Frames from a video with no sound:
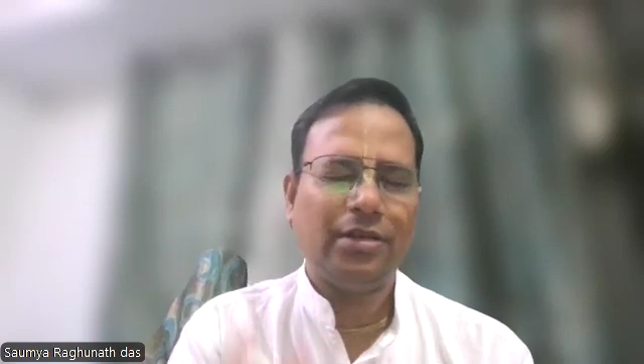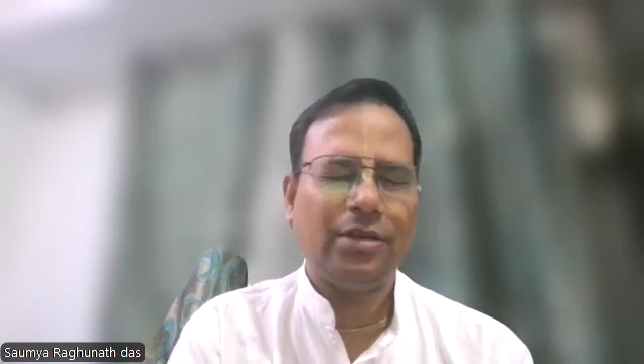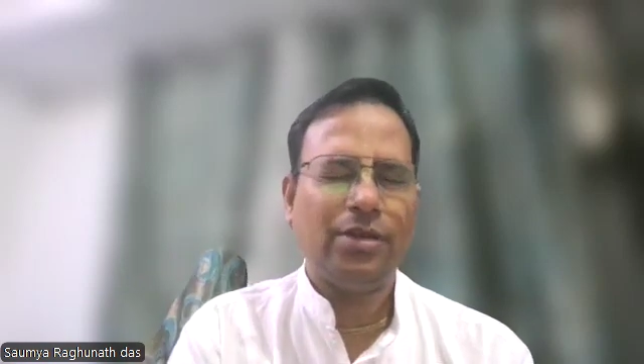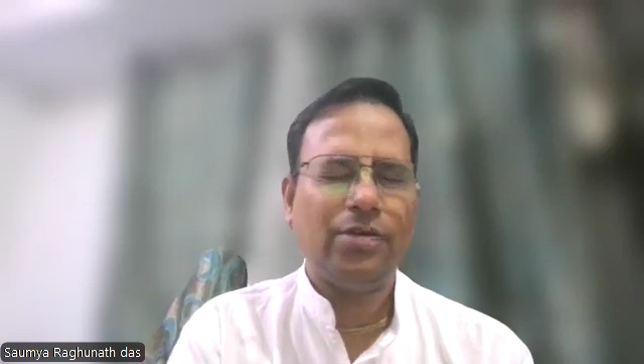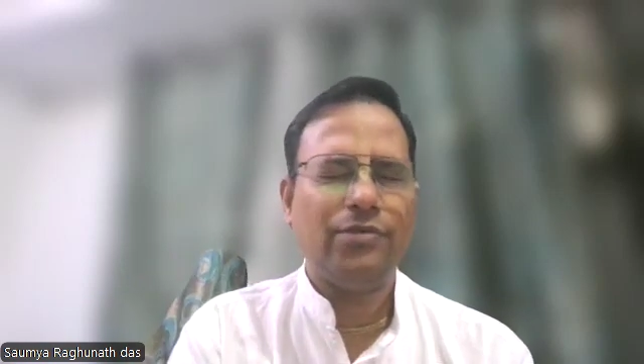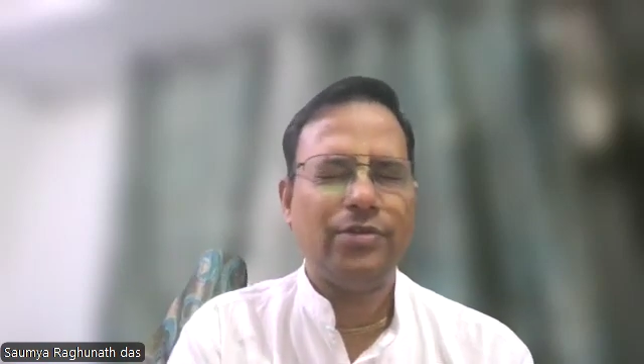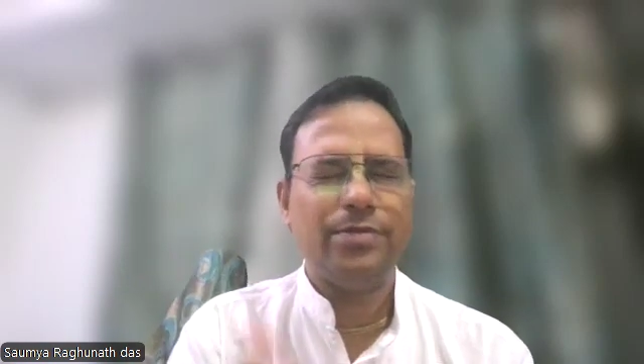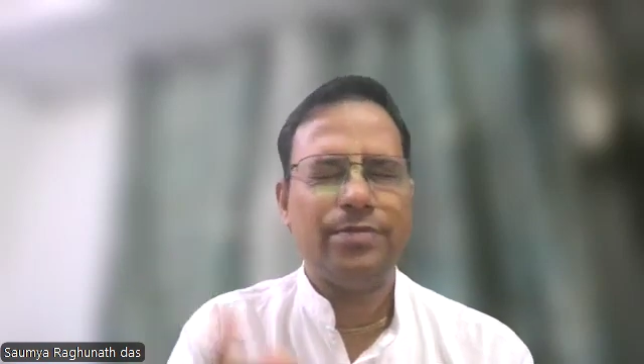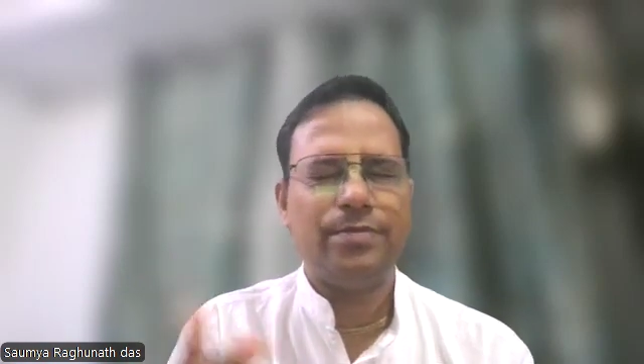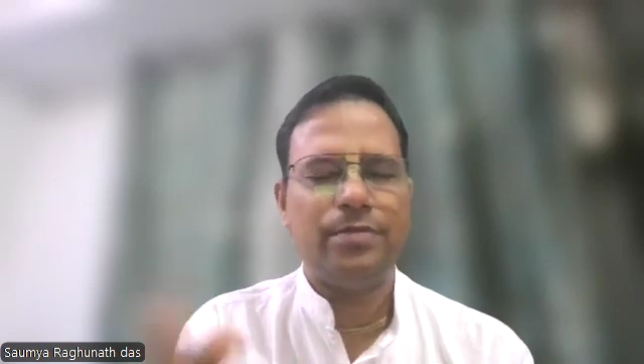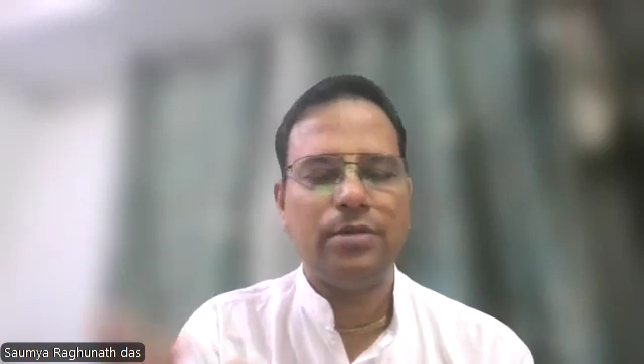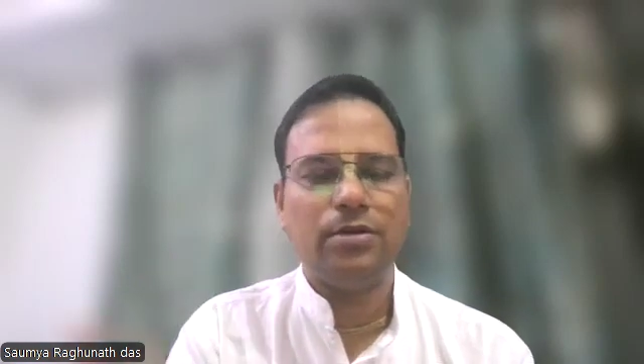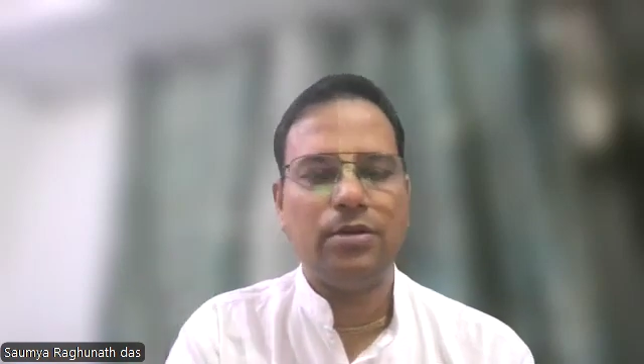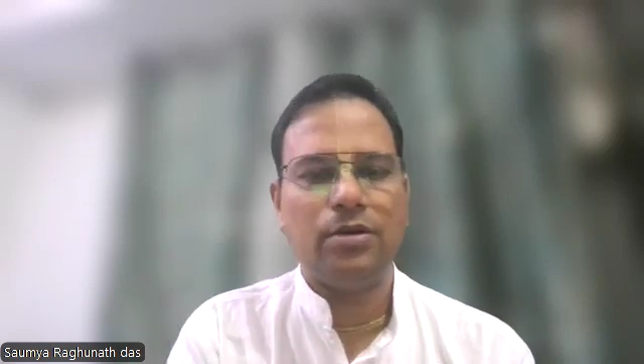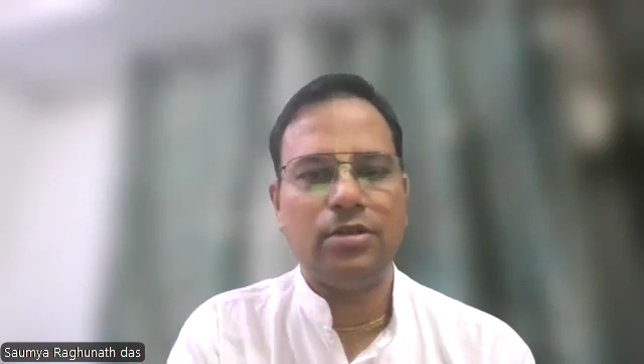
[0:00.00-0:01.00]
along with
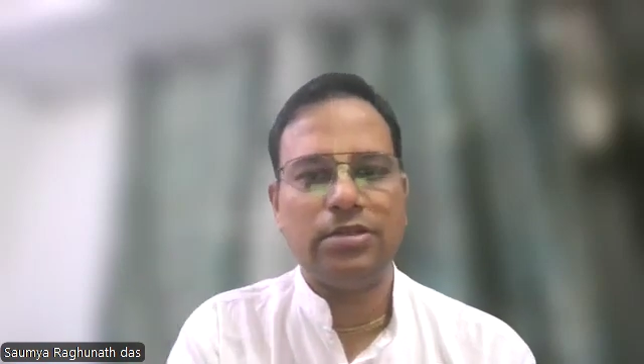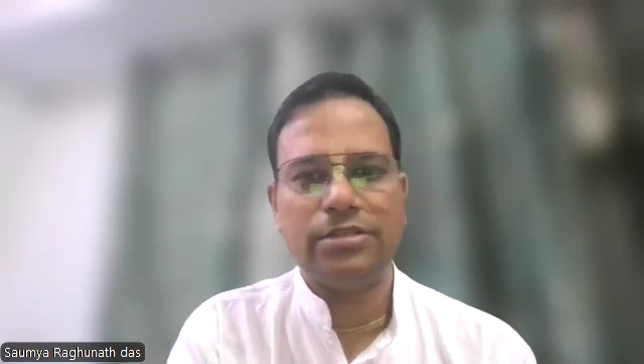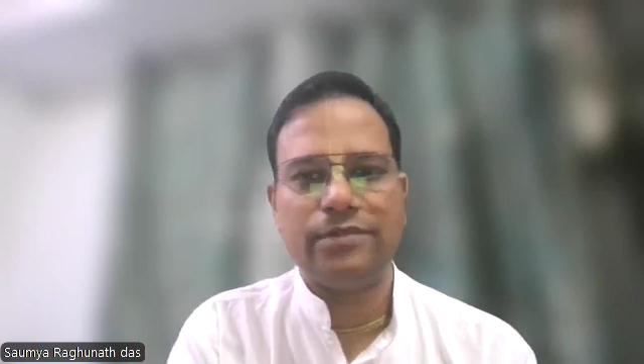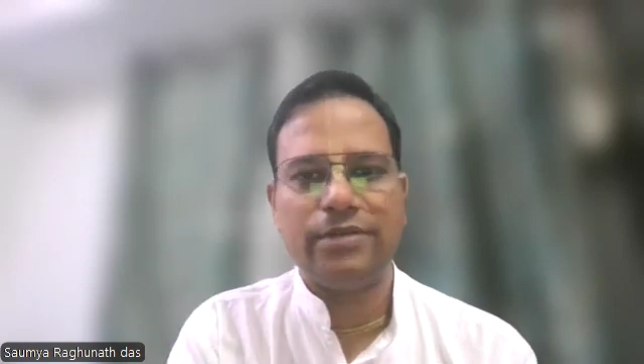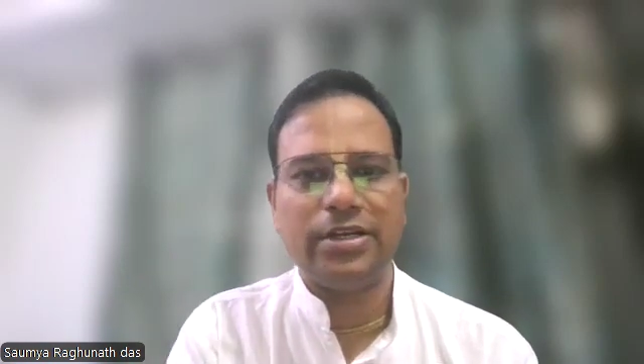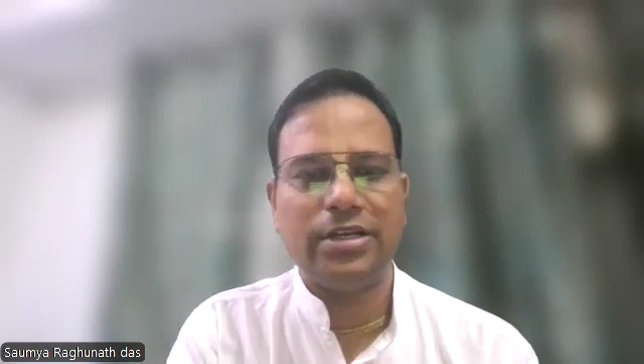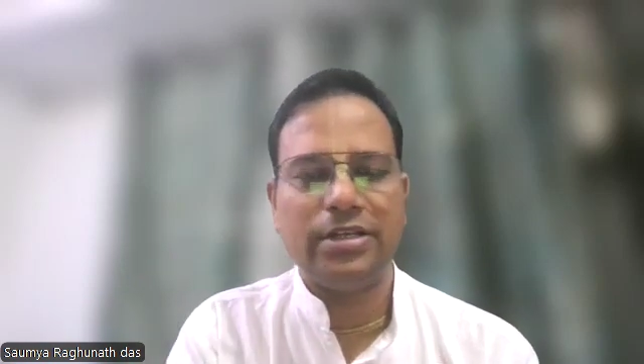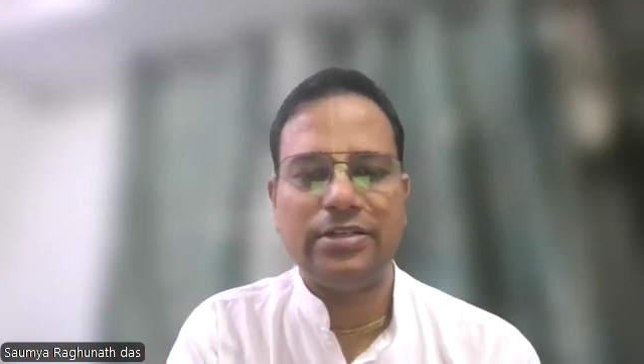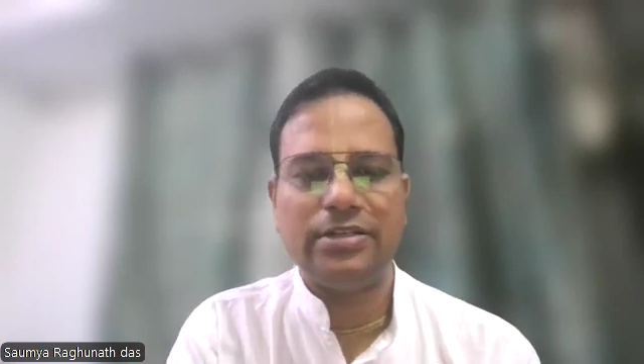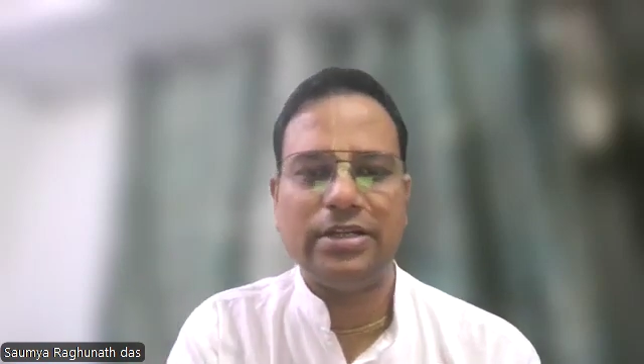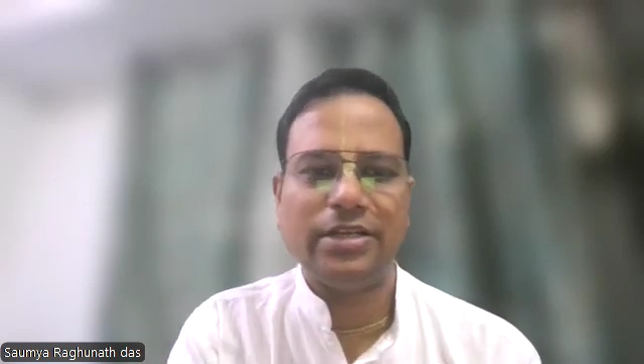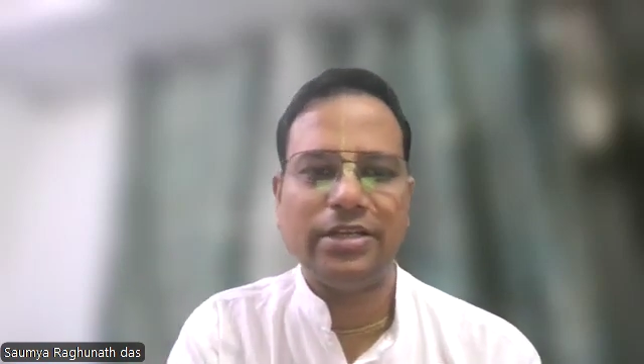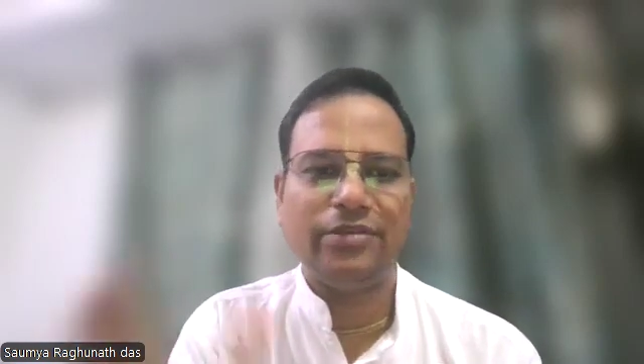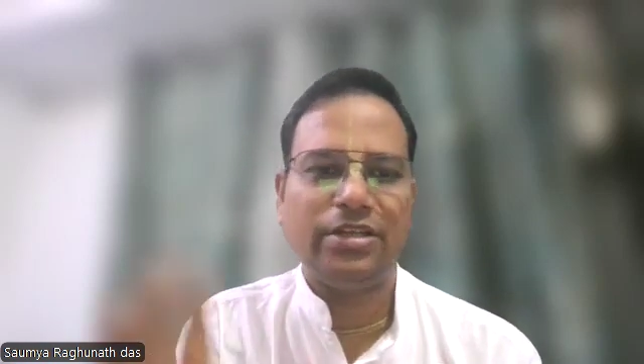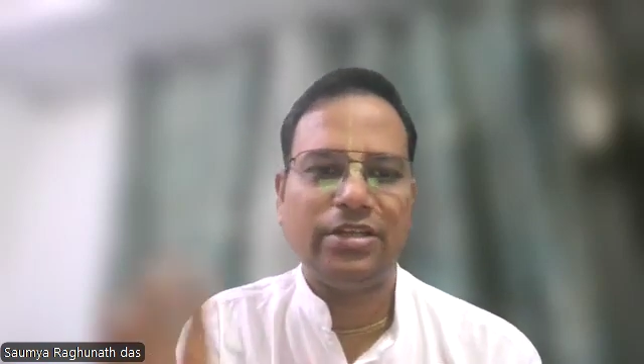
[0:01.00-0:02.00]
Lord Shiva,
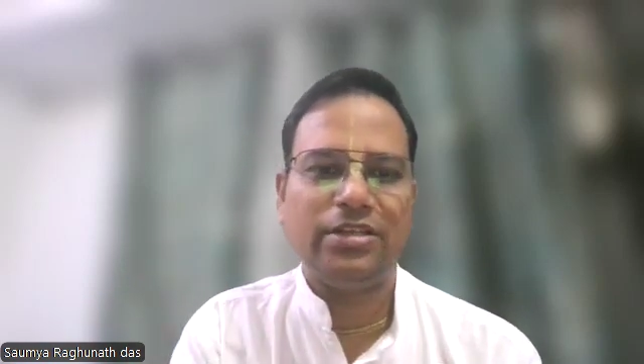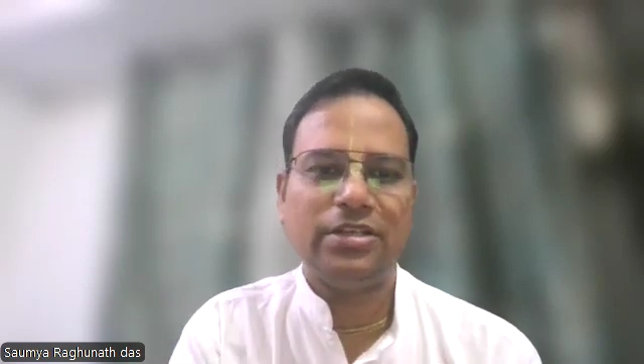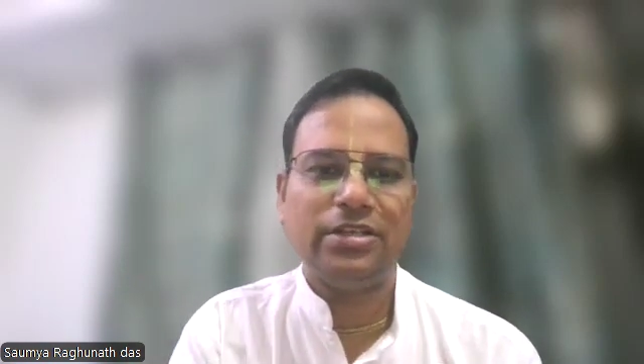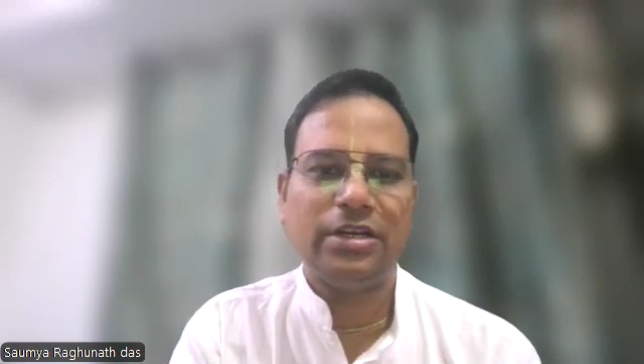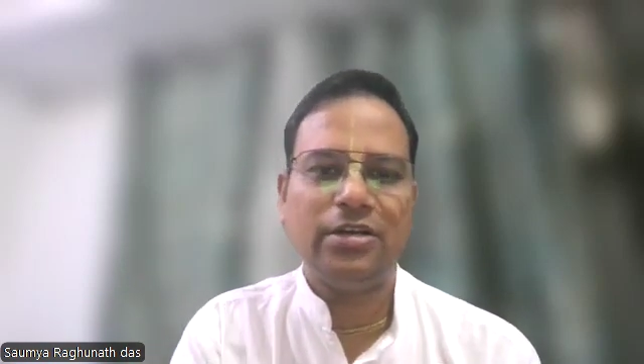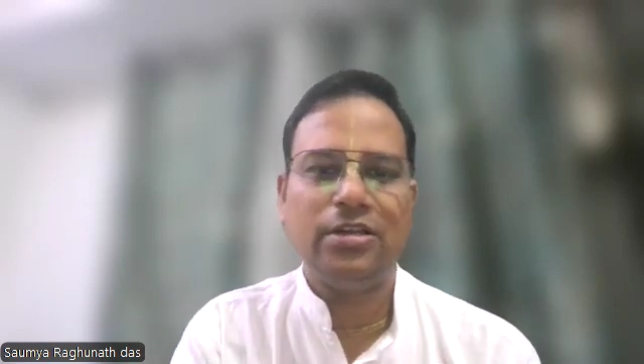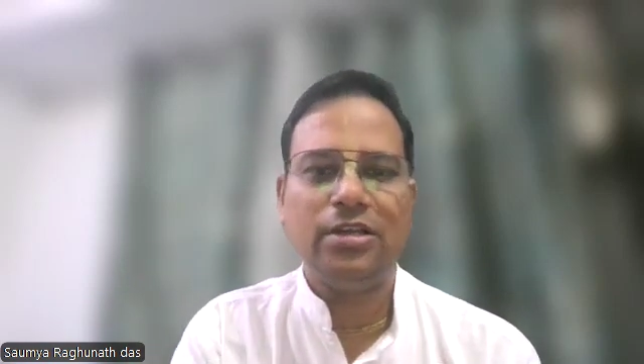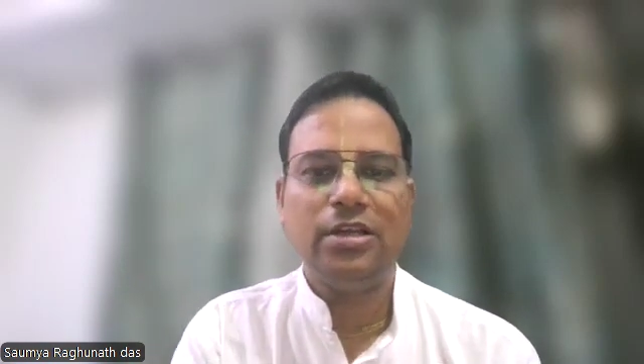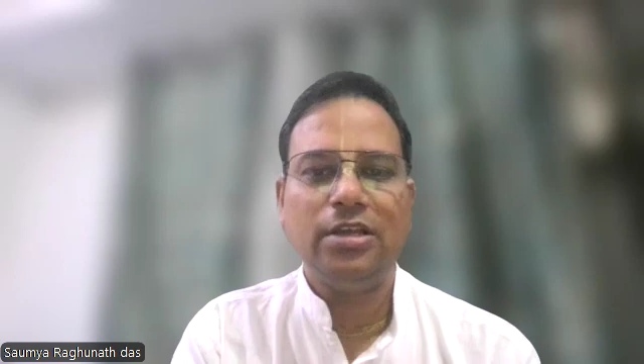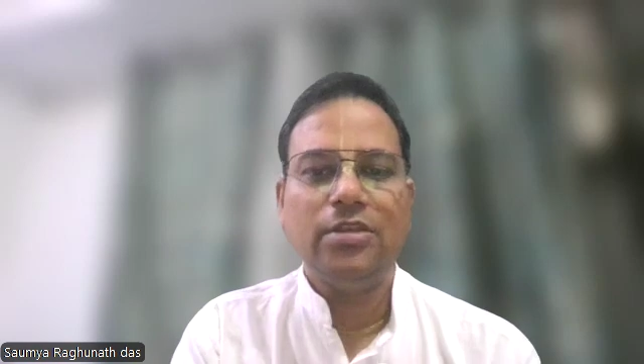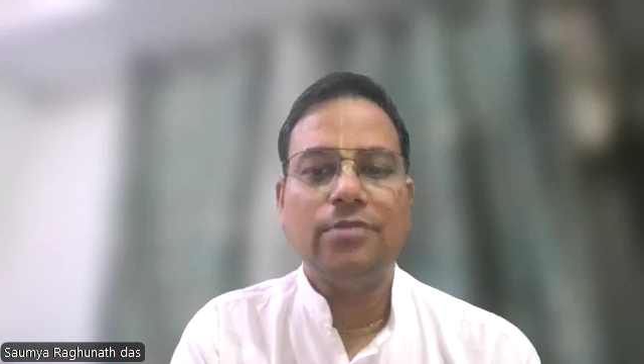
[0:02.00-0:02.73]
doesn't have any child